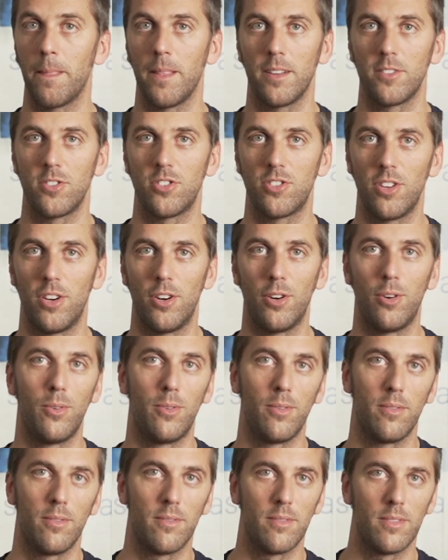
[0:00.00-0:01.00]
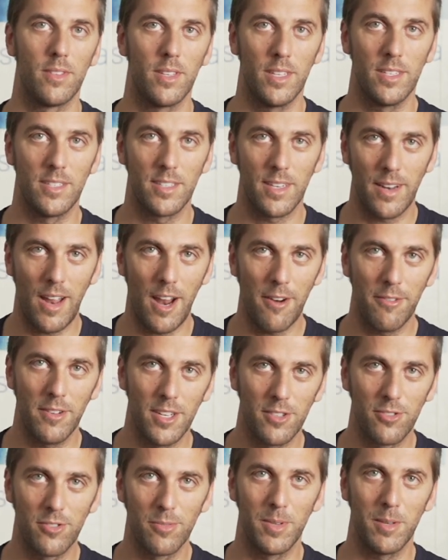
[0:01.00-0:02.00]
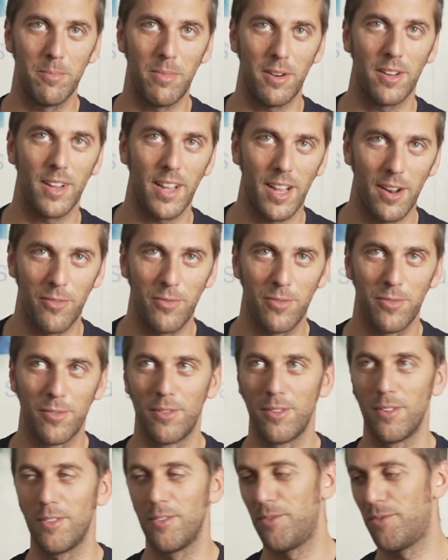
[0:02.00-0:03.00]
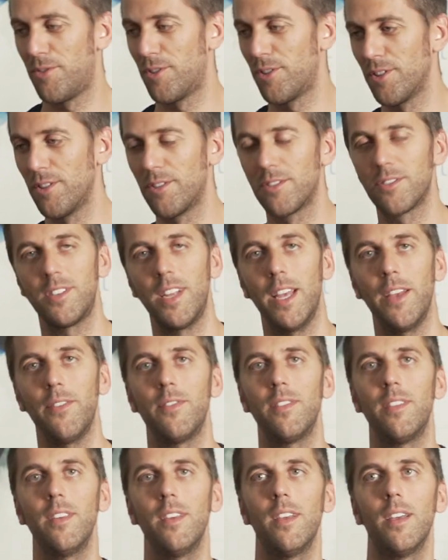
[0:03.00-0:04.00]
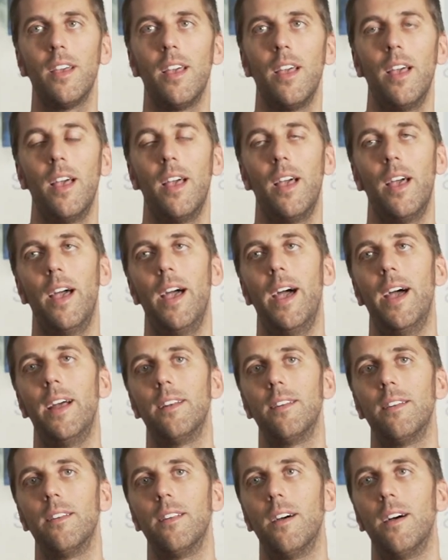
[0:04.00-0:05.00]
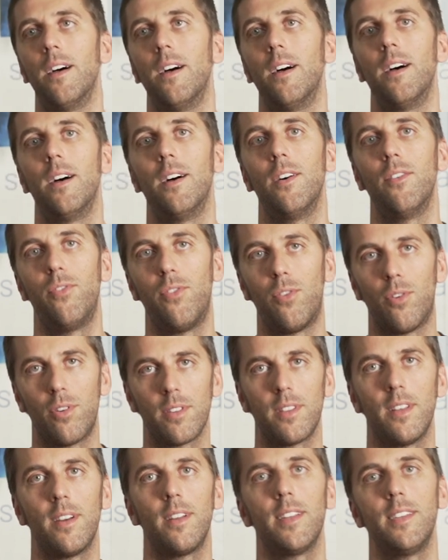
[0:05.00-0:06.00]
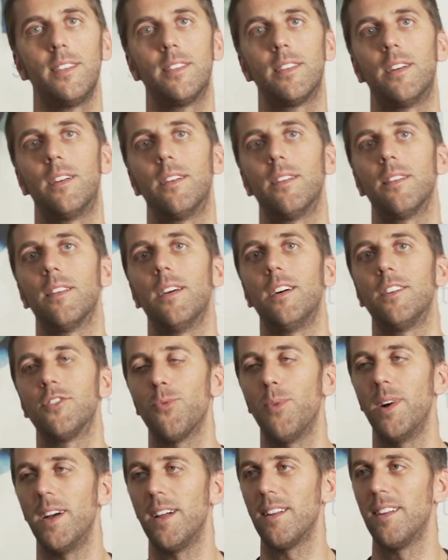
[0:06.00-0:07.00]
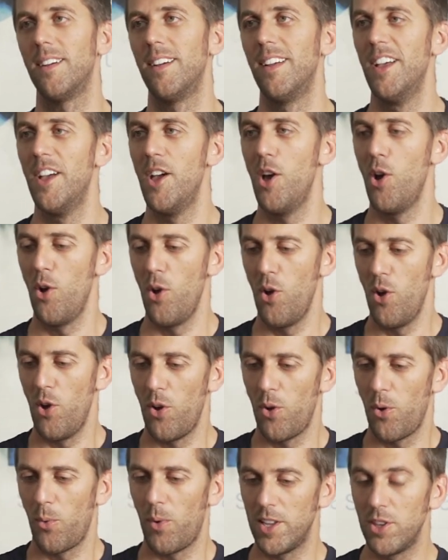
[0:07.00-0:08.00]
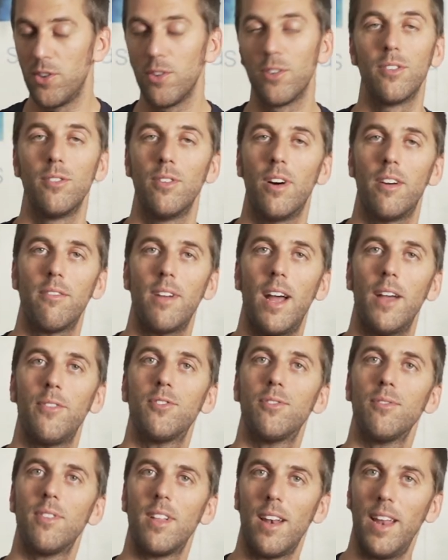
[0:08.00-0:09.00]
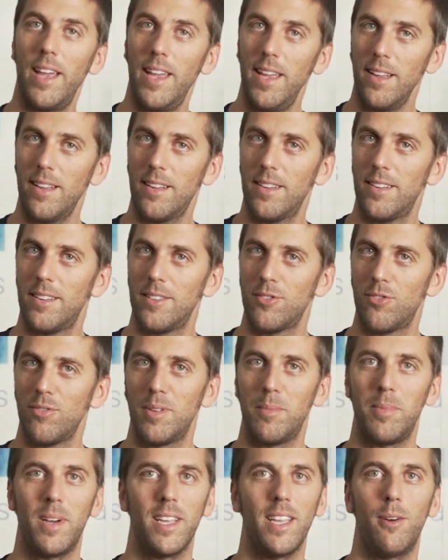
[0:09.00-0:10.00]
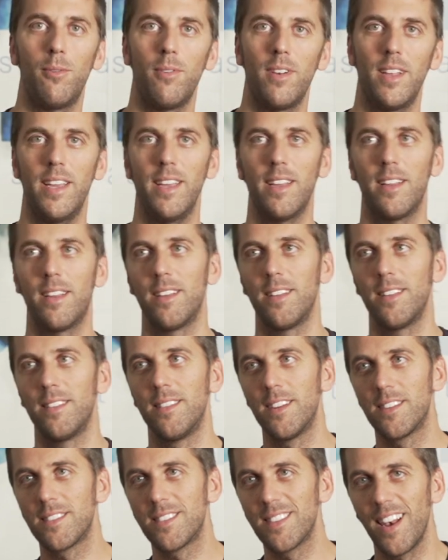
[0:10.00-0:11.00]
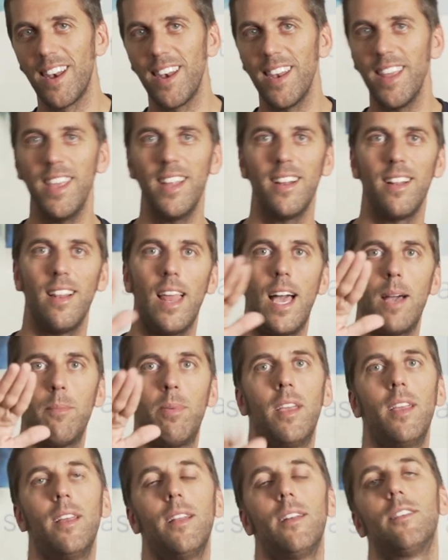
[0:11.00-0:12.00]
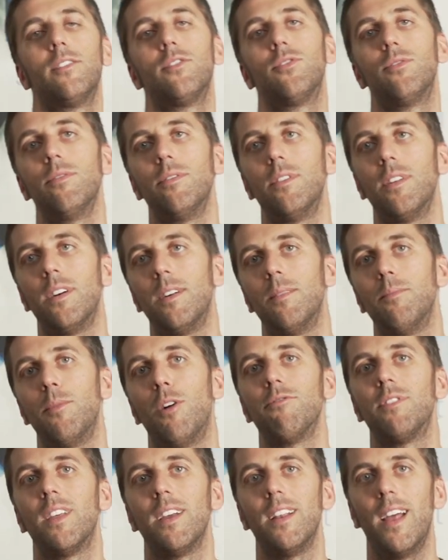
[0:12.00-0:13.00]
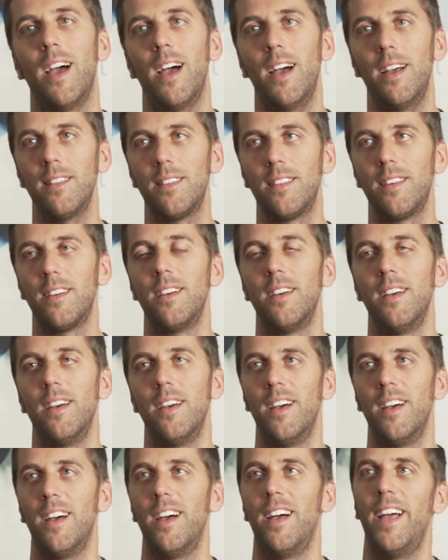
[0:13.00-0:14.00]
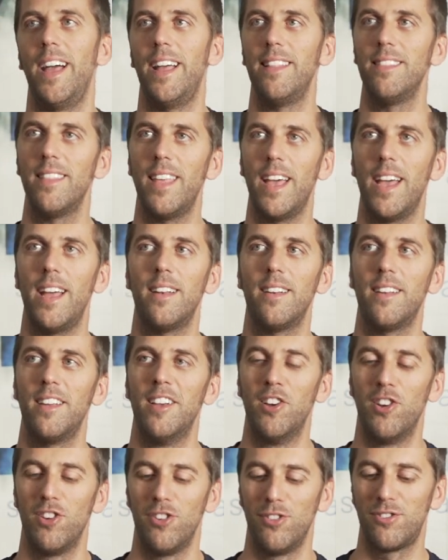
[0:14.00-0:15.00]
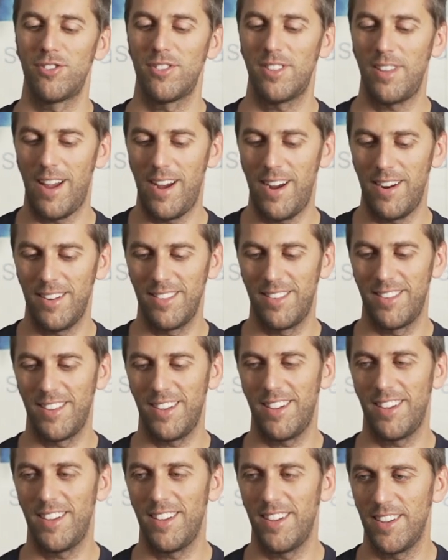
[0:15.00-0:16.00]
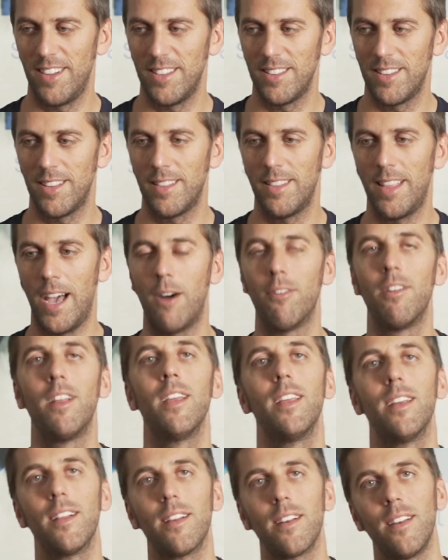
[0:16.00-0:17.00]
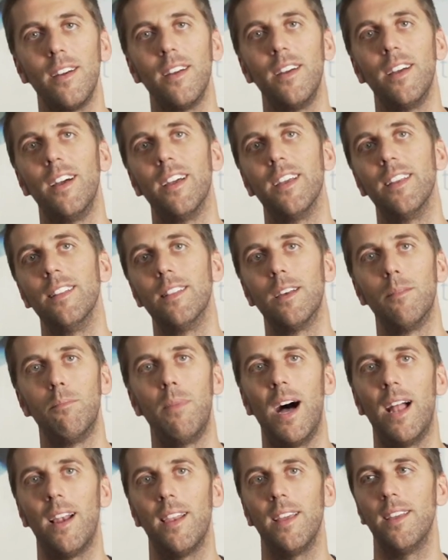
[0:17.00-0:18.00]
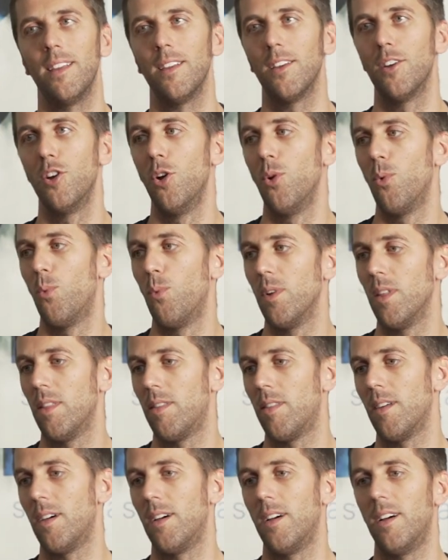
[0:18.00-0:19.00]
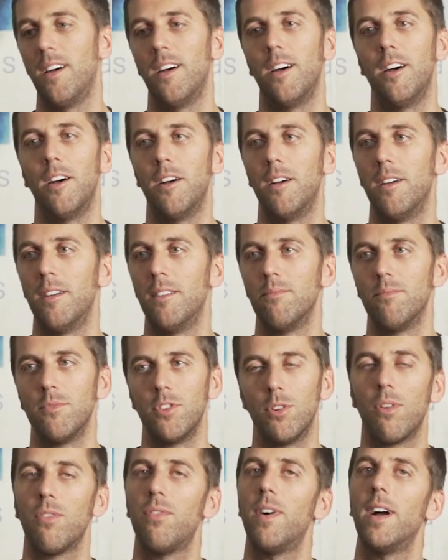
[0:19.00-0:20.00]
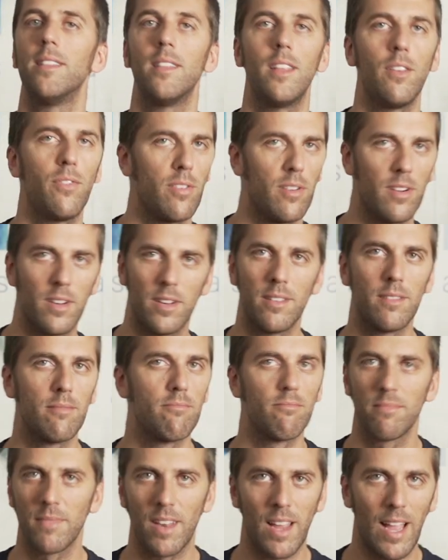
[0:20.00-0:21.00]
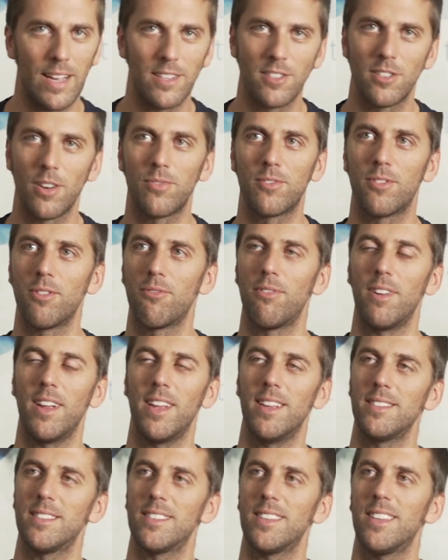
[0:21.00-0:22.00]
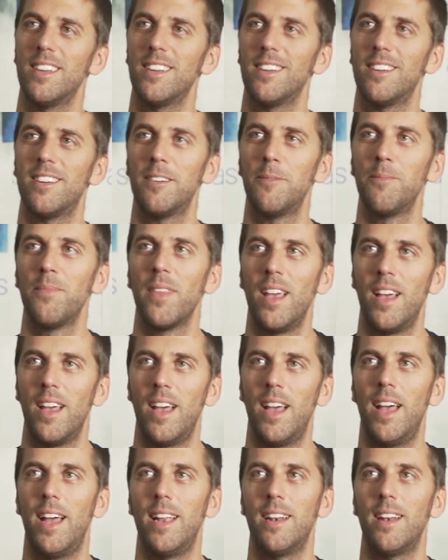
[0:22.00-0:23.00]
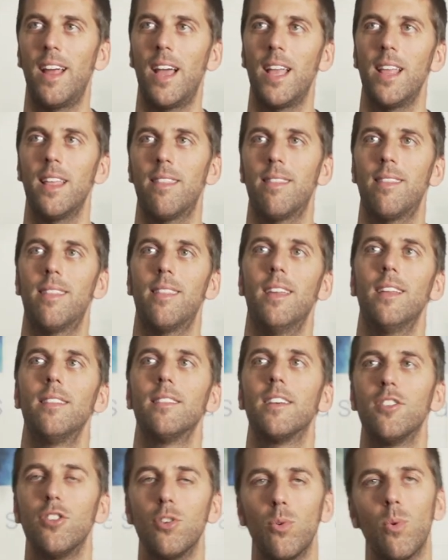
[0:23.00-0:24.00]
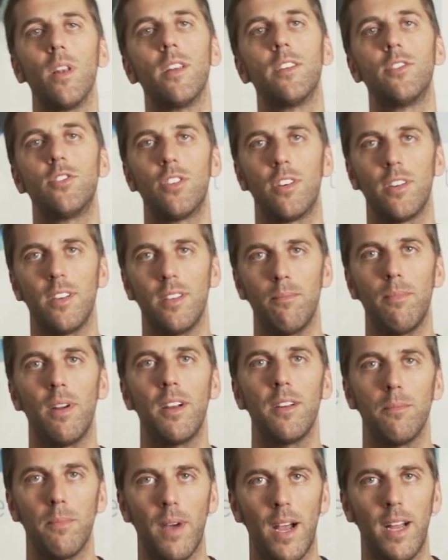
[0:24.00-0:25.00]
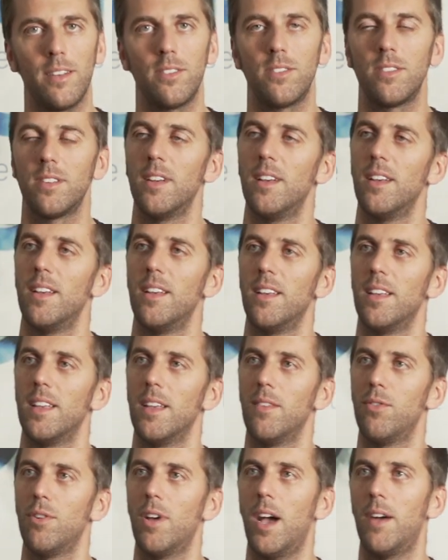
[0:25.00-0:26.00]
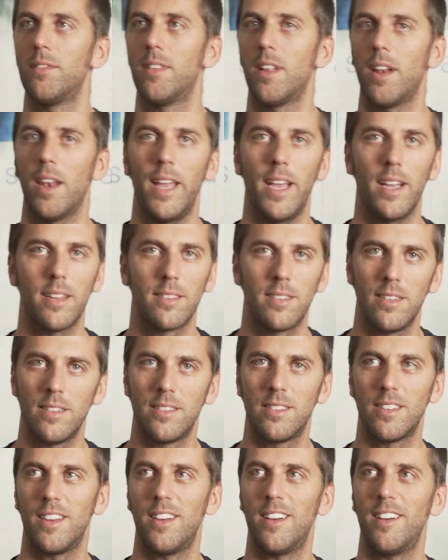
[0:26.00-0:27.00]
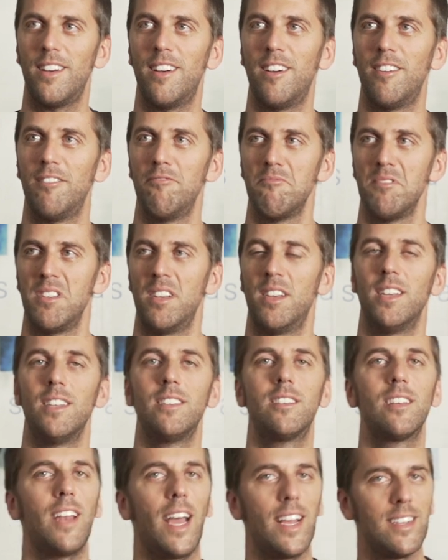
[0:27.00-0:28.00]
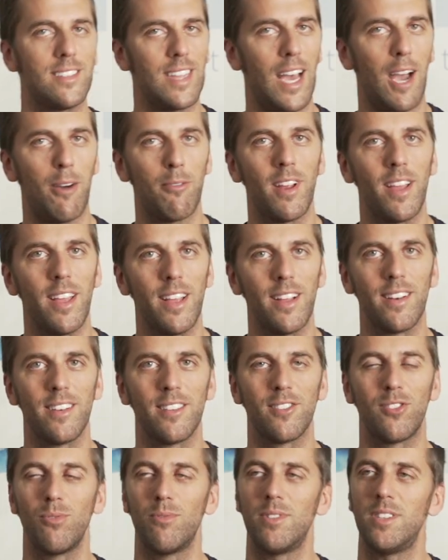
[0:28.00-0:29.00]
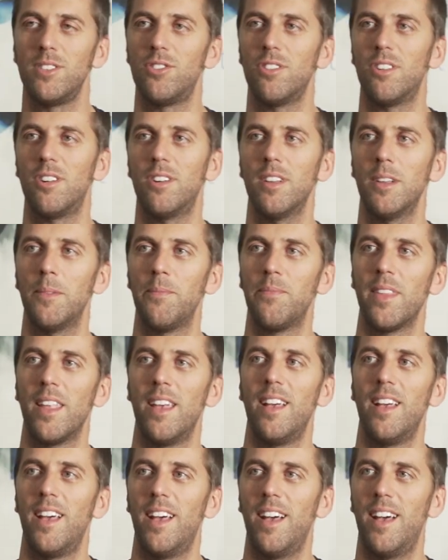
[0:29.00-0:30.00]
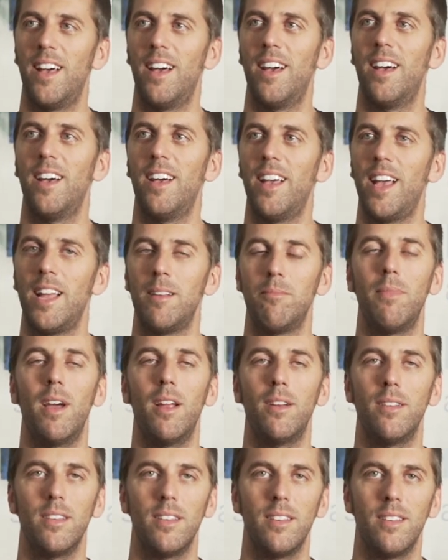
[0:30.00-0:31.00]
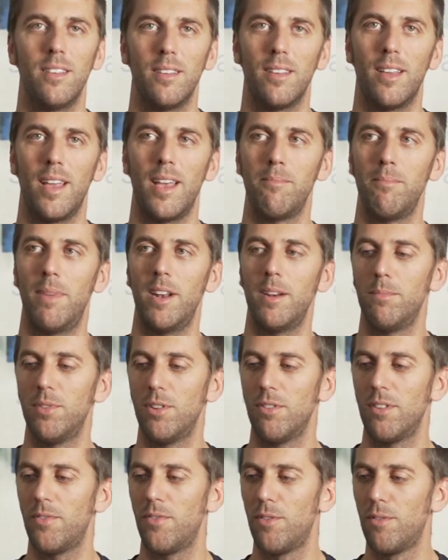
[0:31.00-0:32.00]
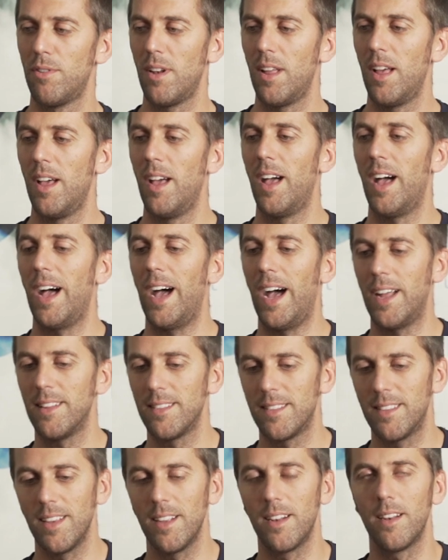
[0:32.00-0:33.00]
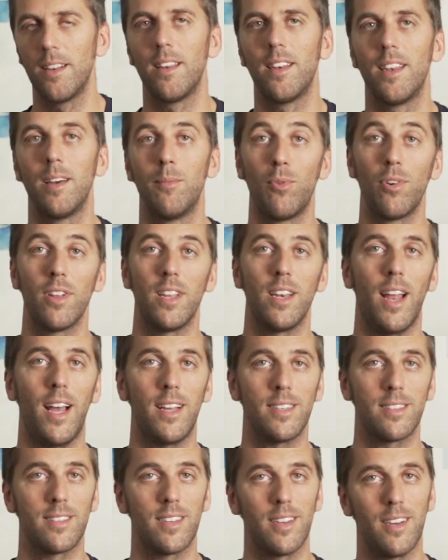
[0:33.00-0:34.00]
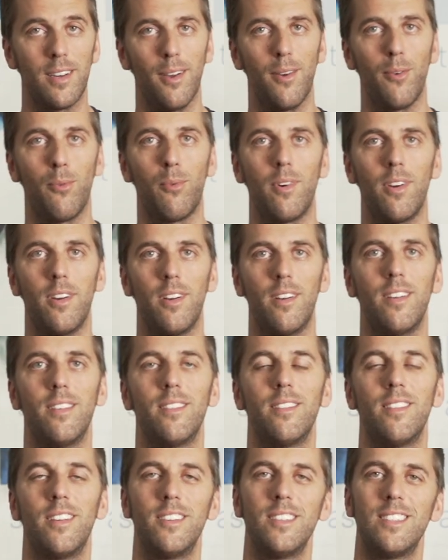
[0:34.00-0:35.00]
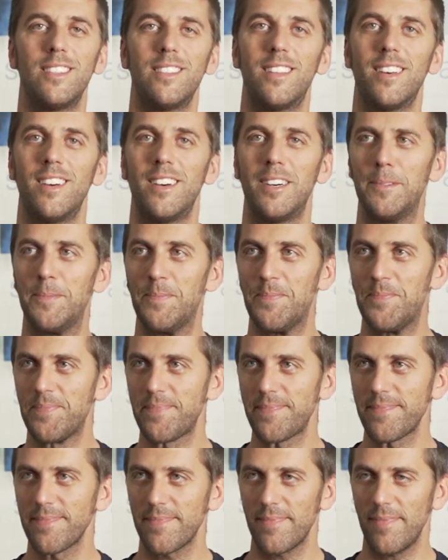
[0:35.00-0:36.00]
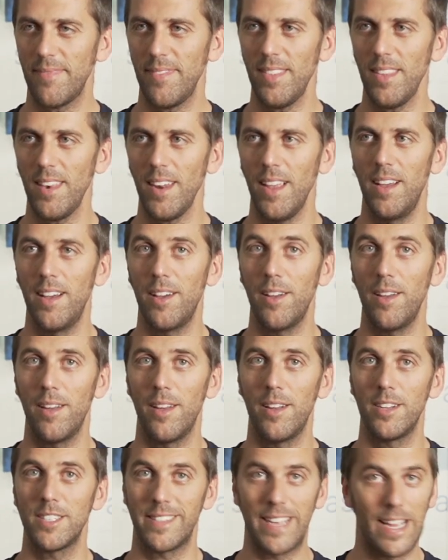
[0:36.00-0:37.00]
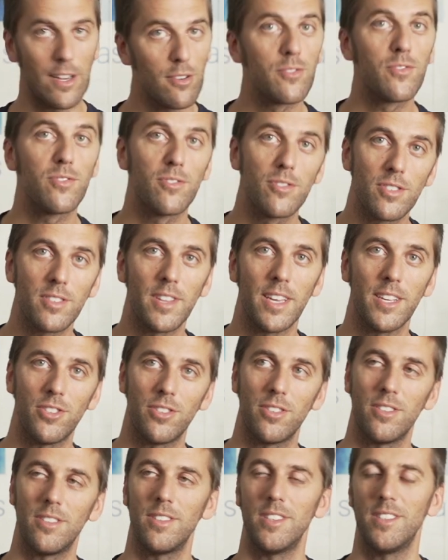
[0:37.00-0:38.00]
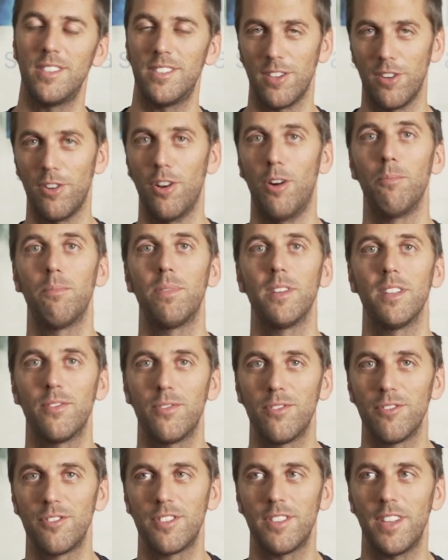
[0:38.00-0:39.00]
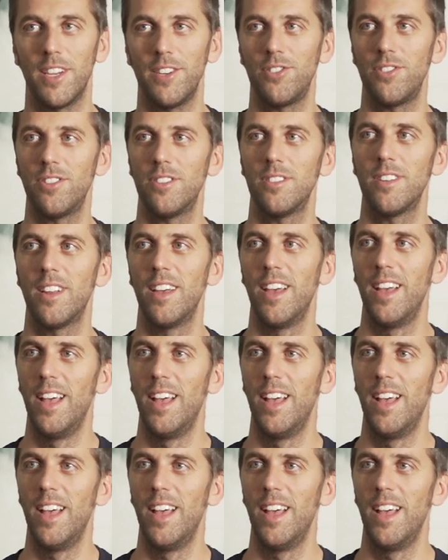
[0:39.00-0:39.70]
So it's an area to be very careful for your safety and for the lizard as well. When you arrive to the lake, to the Baiau lake, there's a little uphill to the mountain hut, and then you start the downhill in the valley with, you will find different kinds of terrains here, and I think that you will enjoy it very much. If you have the legs, it's a nice downhill to enjoy, and very beautiful, until La Molinassa, where there is the second food station. It's a complete food station.